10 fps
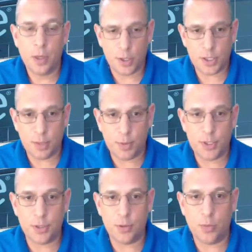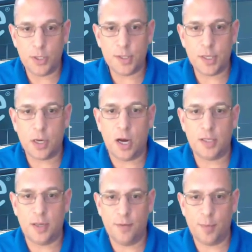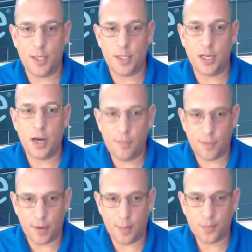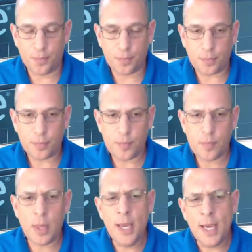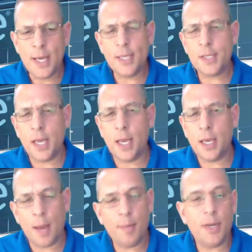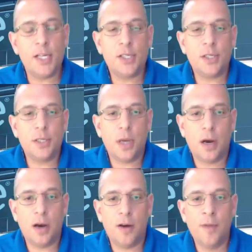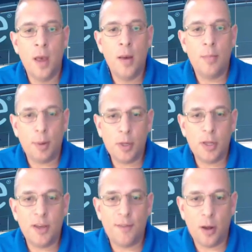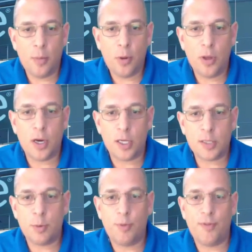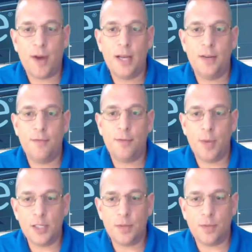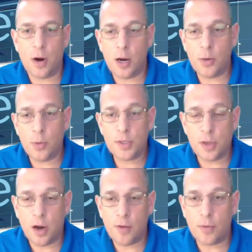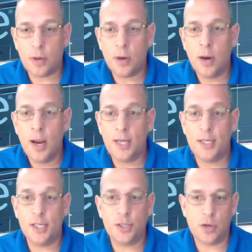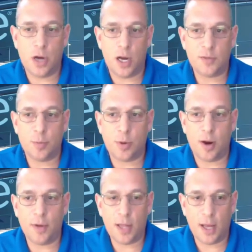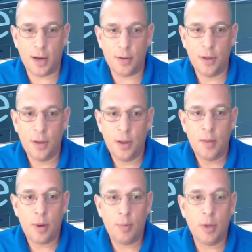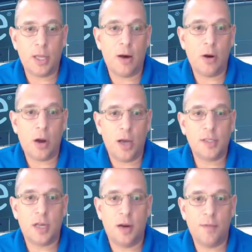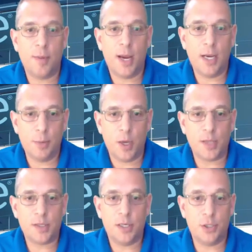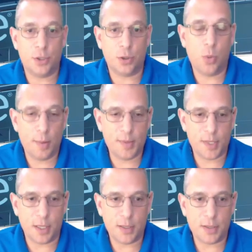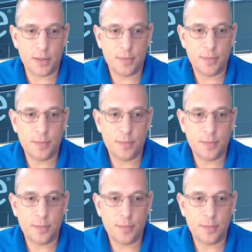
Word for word: Question number two, what does the cost information come from? It's a combination of publicly available and customer-provided information for hardware, software, and additional costs for private cloud. Public cloud costs come from A W S and Azure websites.